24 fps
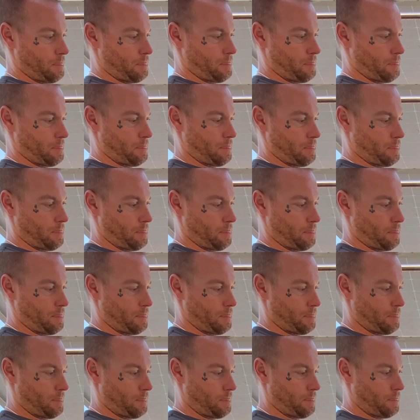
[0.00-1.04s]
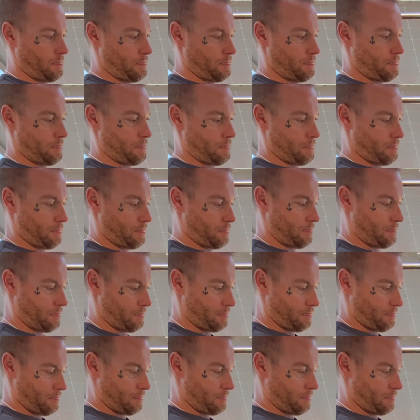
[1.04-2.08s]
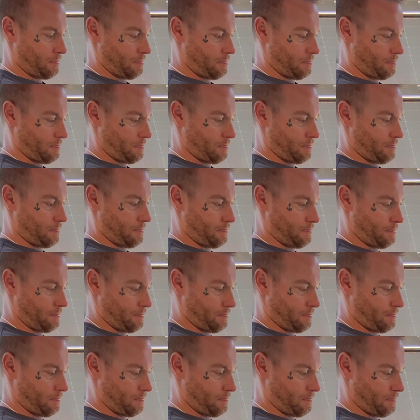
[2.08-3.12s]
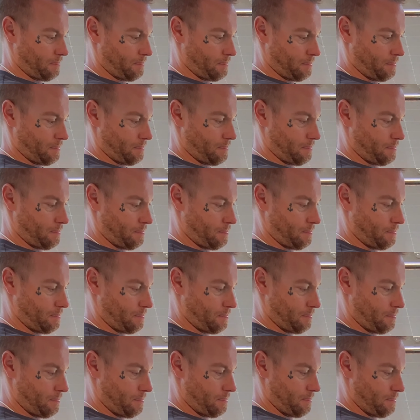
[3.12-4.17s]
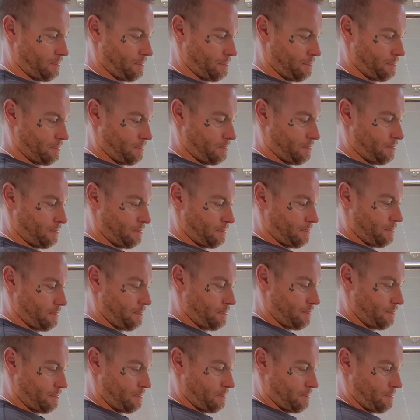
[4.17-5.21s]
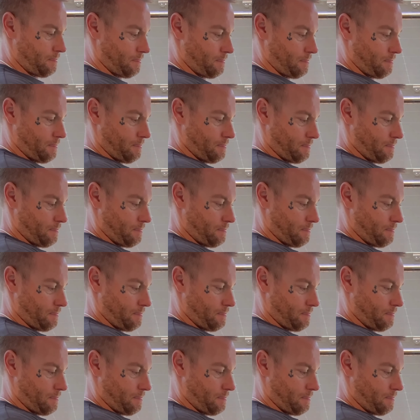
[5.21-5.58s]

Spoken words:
(silence)